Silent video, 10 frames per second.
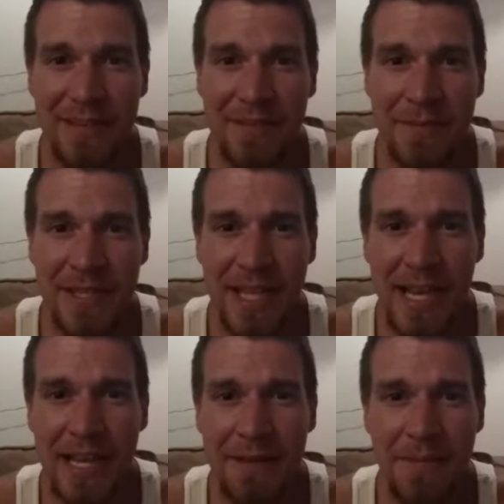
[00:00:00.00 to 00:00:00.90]
can live up to the
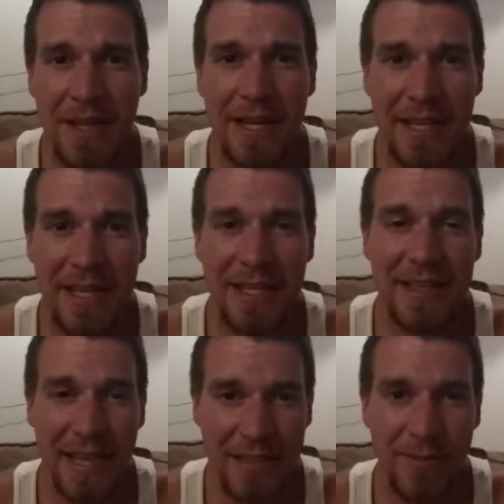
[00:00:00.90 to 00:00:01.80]
hype, and I
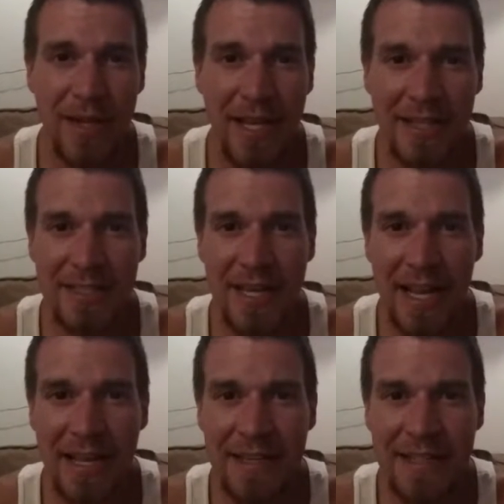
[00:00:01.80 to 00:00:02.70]
think that's why he hasn't
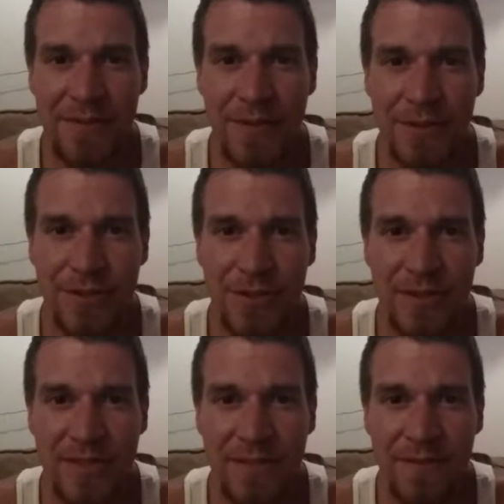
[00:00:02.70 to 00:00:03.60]
had his first
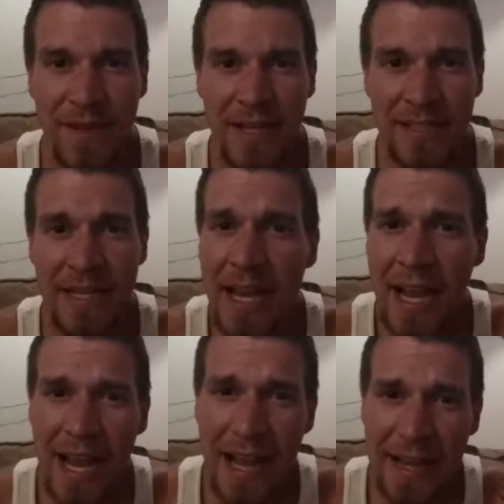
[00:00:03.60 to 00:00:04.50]
UFC fight.
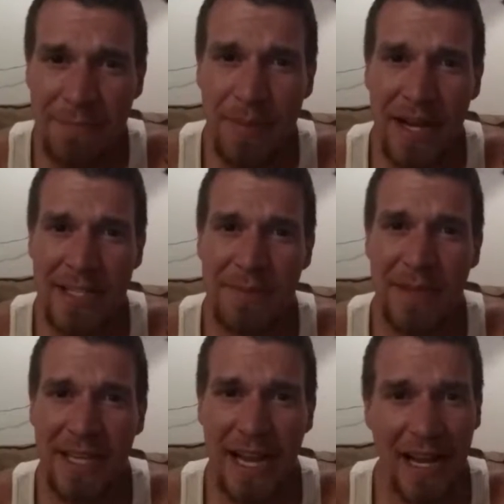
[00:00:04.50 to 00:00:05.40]
And
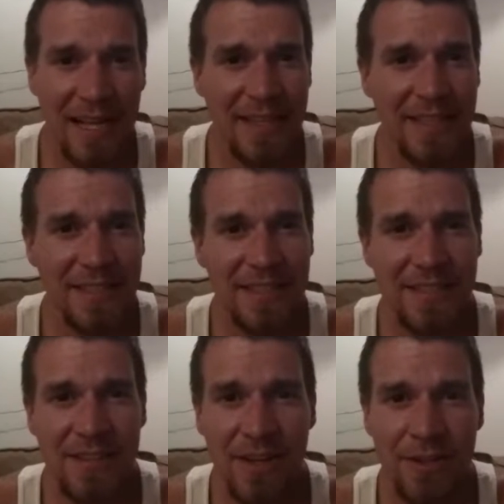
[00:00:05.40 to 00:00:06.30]
possibly, I think
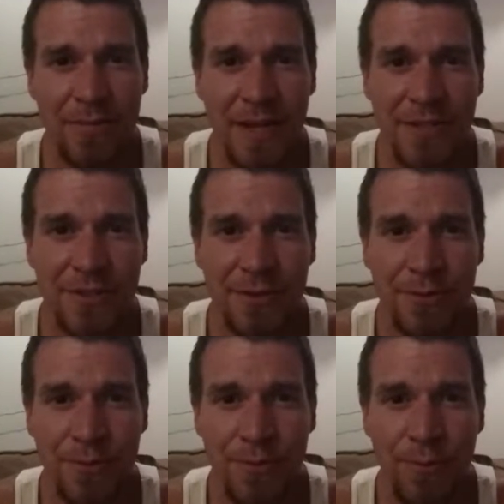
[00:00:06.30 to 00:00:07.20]
this is all a
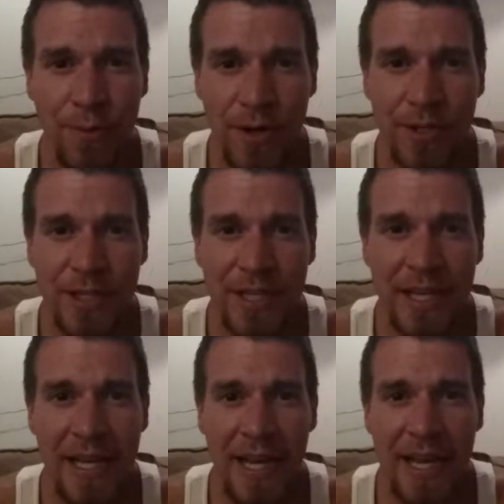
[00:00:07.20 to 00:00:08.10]
major work.
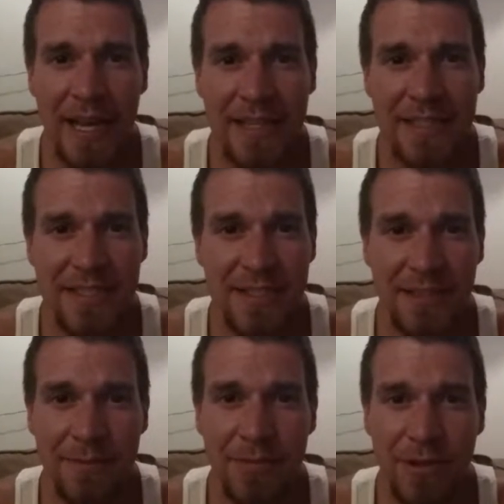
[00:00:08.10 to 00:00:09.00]
and he's
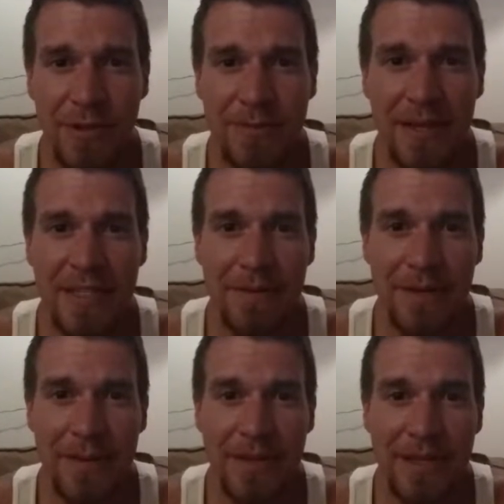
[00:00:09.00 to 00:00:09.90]
still employed by
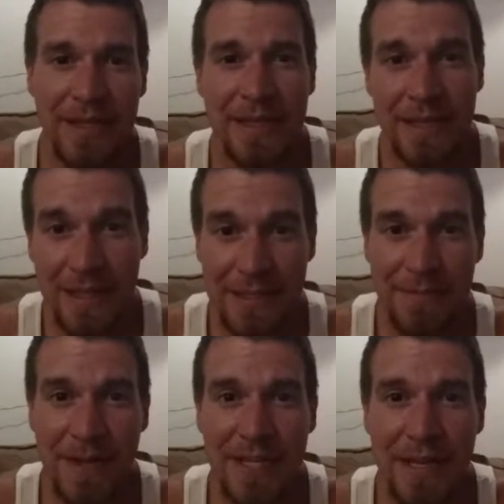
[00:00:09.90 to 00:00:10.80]
WWE.
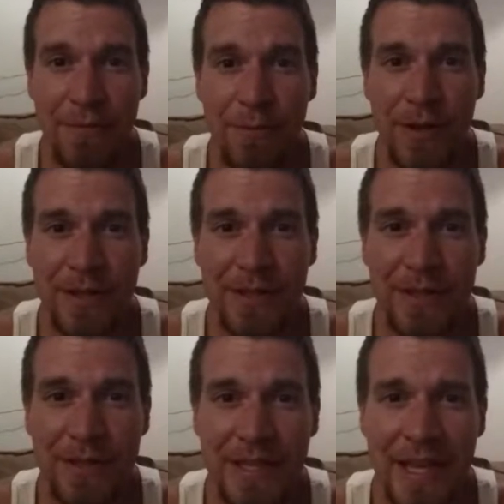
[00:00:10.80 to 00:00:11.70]
That's my damn
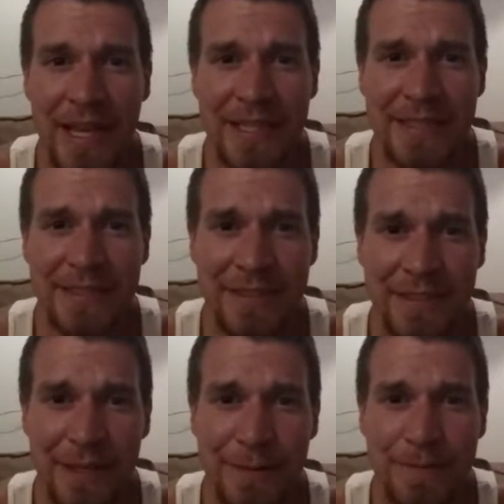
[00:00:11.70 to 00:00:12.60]
opinion on that.
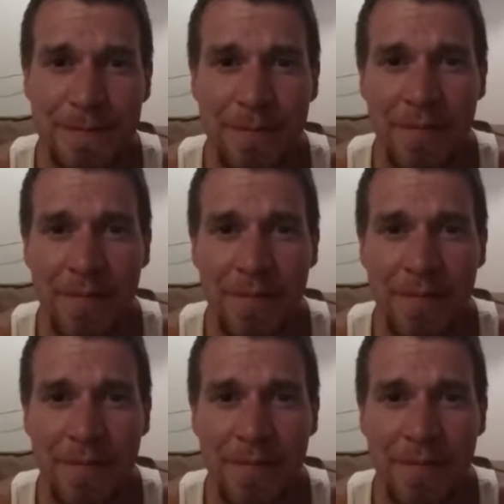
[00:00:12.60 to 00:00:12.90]
So,